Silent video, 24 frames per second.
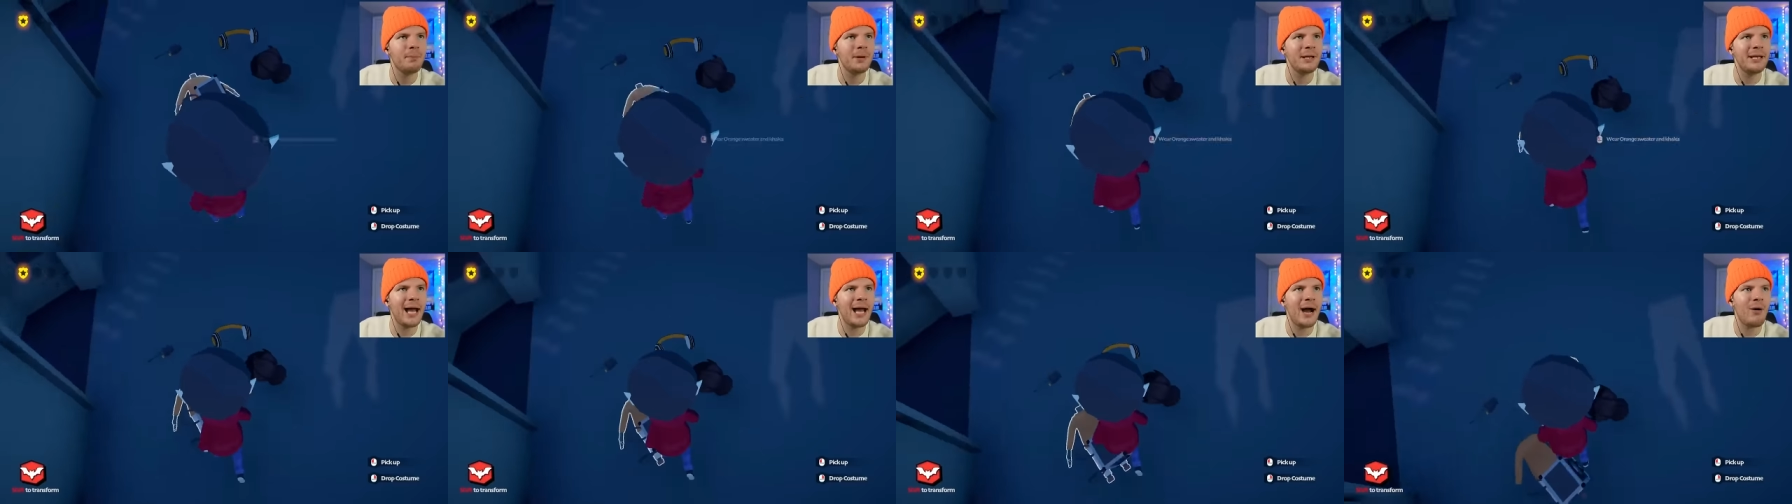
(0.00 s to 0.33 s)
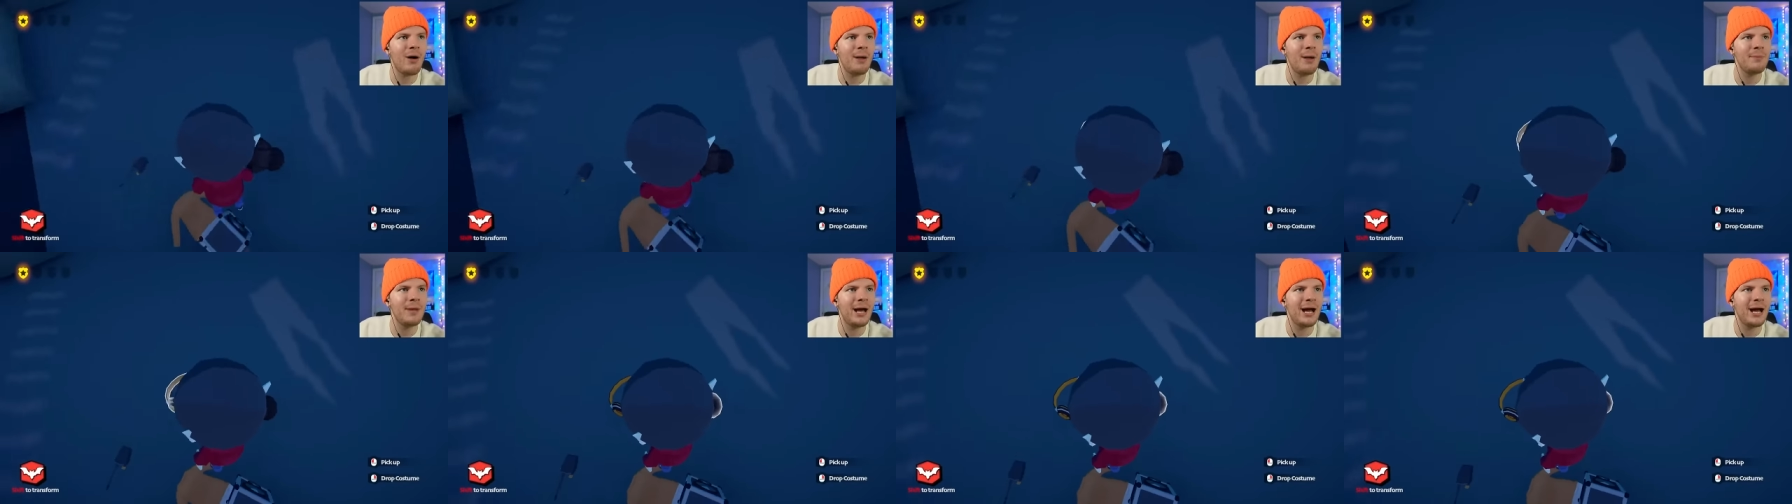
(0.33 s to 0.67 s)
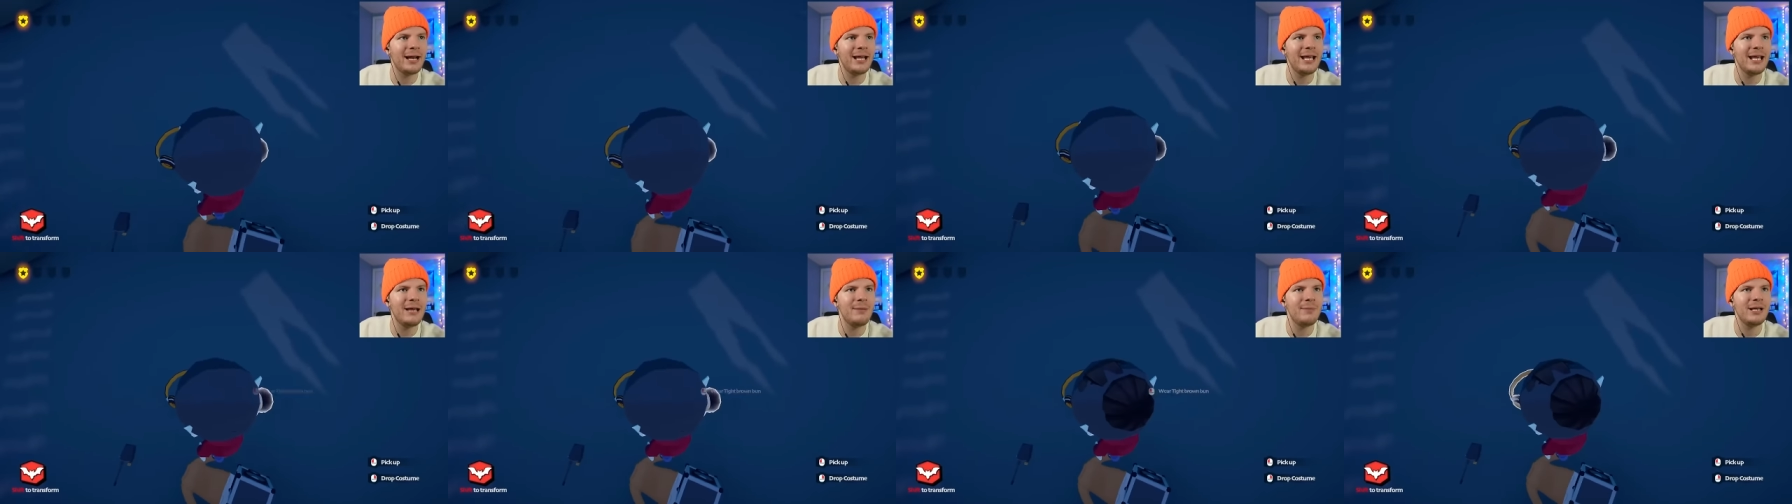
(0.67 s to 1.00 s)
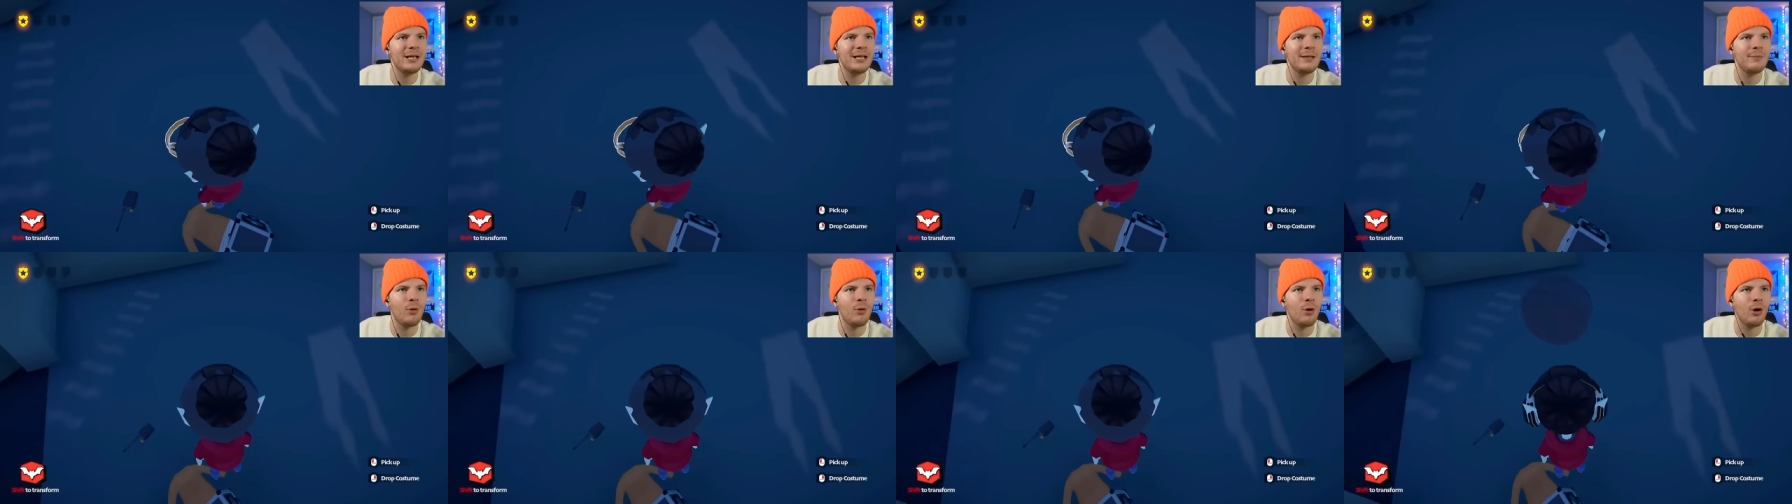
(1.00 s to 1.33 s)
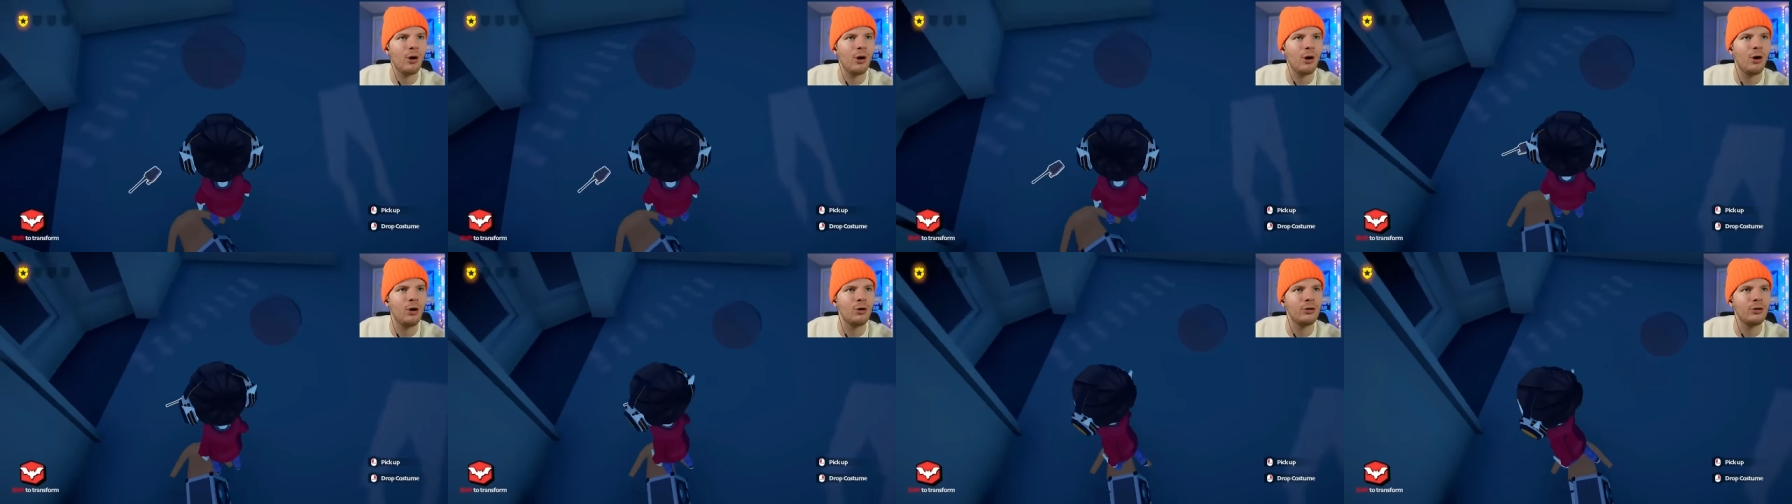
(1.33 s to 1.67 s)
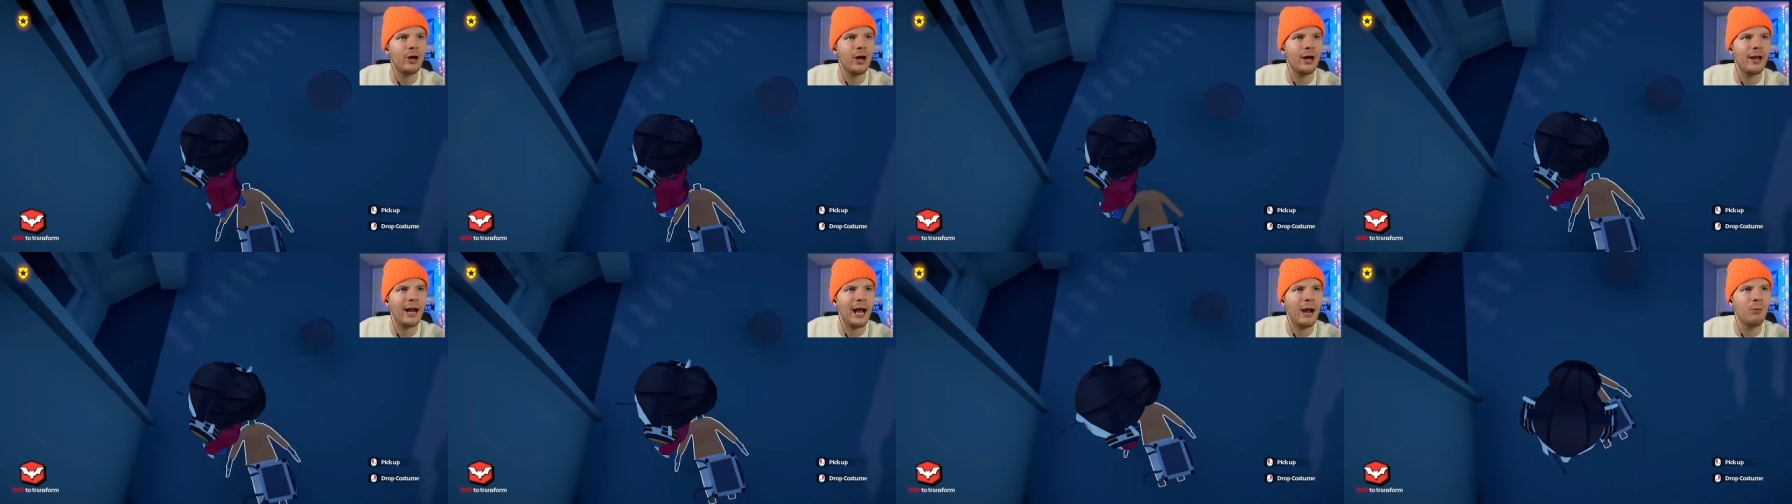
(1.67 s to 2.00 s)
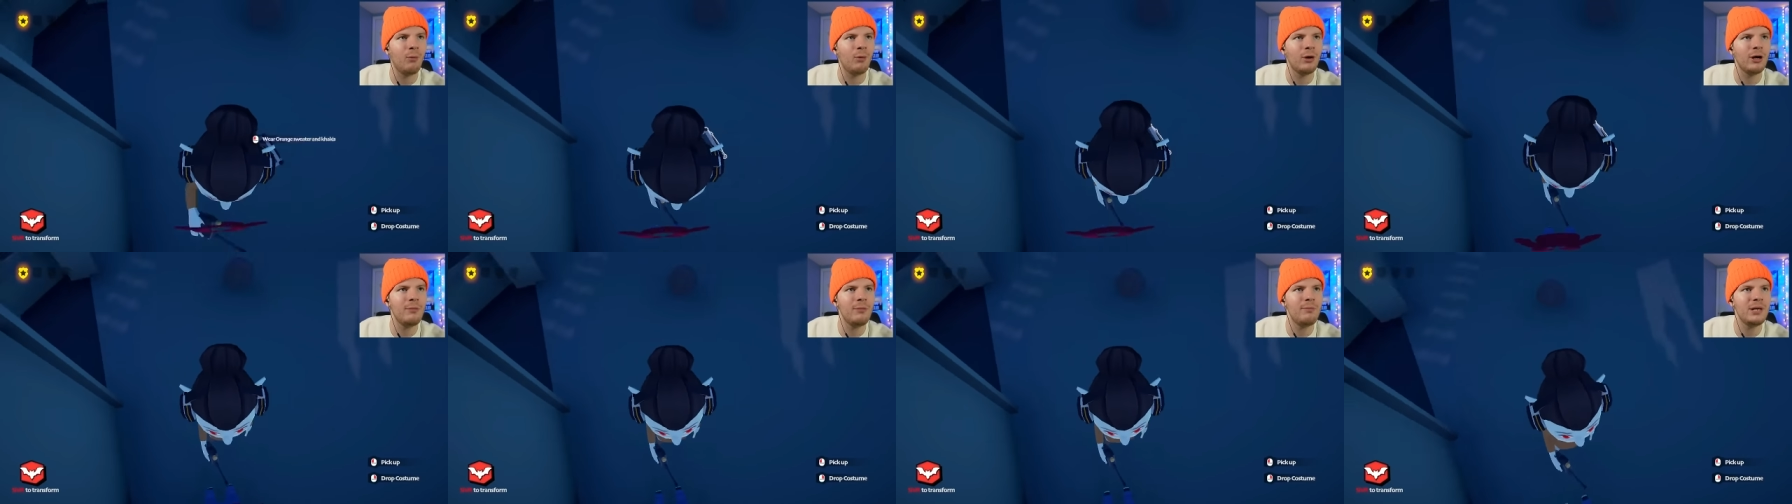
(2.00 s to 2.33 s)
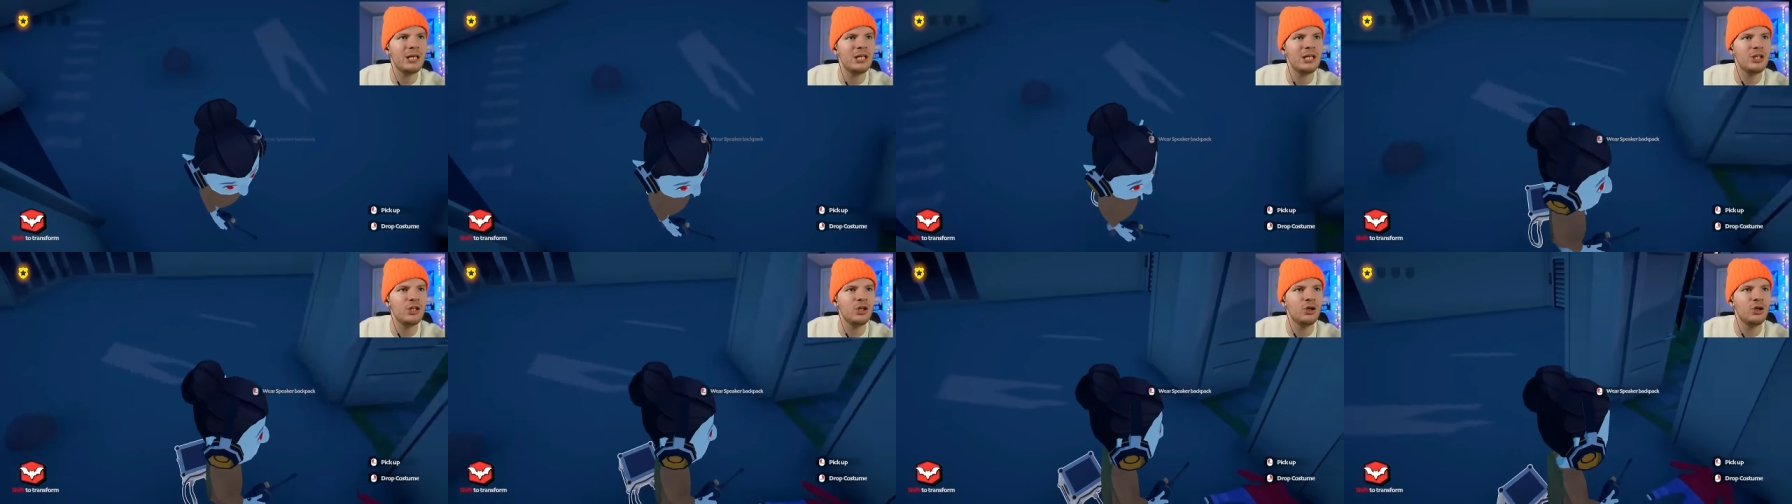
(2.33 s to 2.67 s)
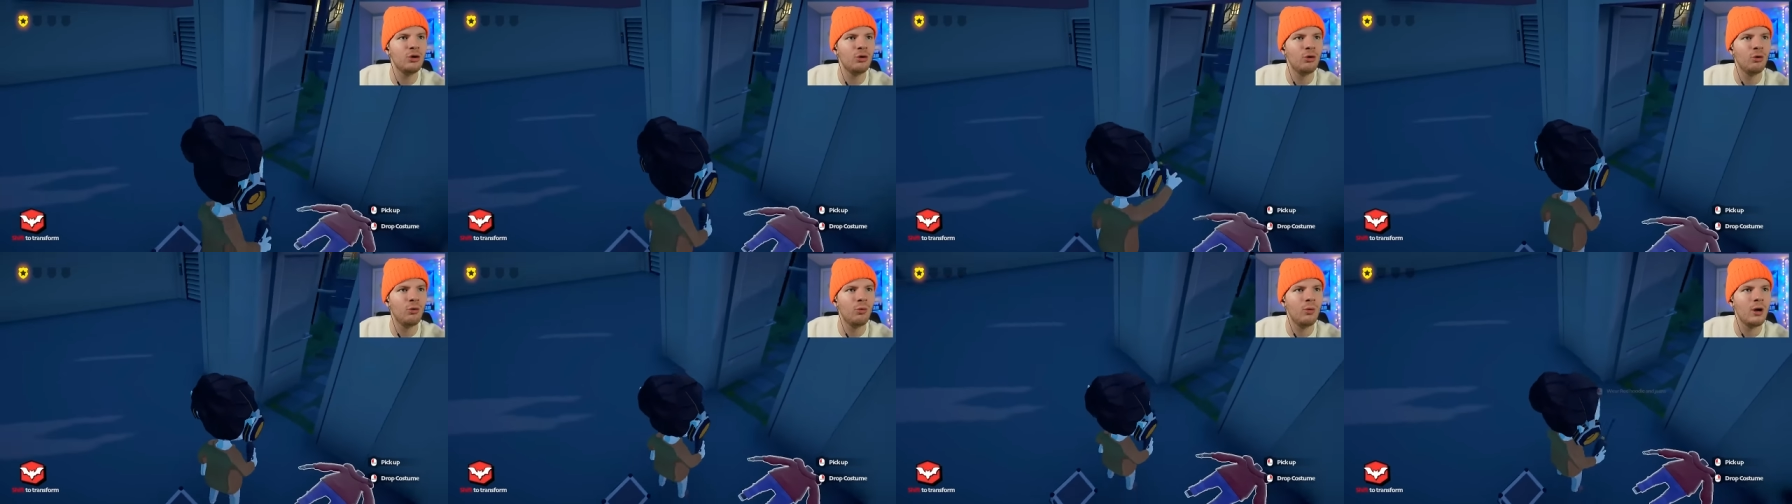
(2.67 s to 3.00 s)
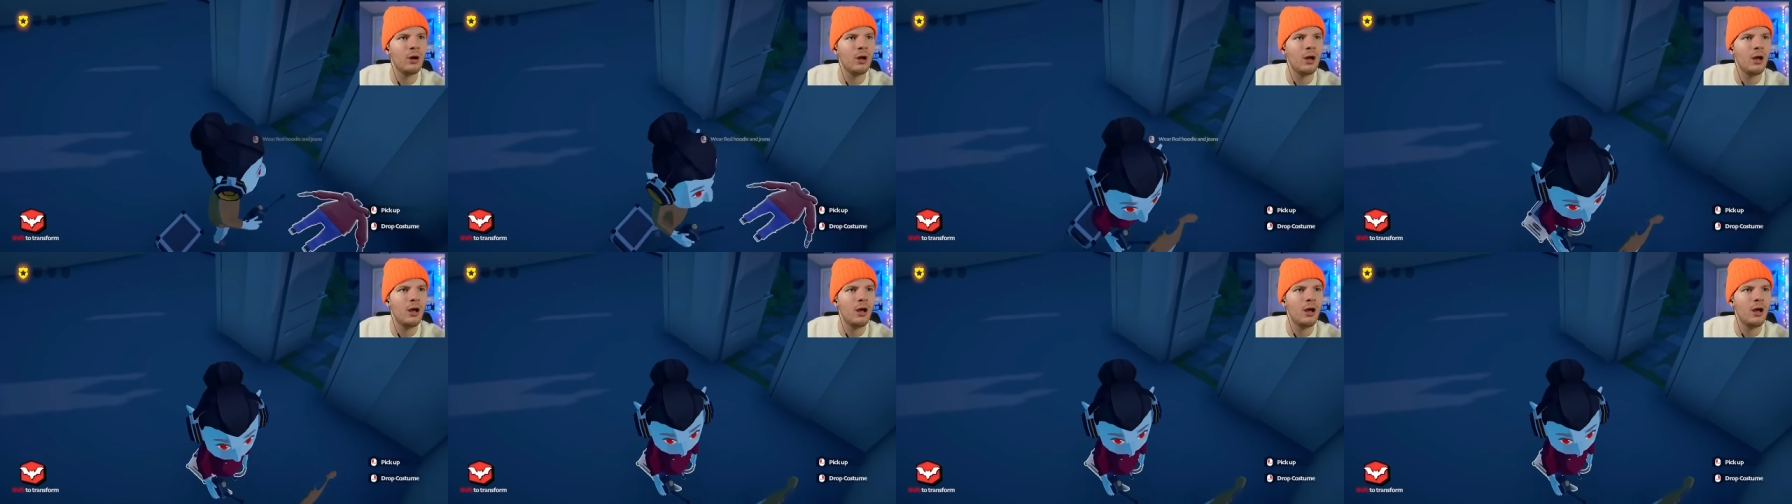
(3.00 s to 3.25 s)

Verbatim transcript: but now I'm not him anymore. Hold on, I wanna be you,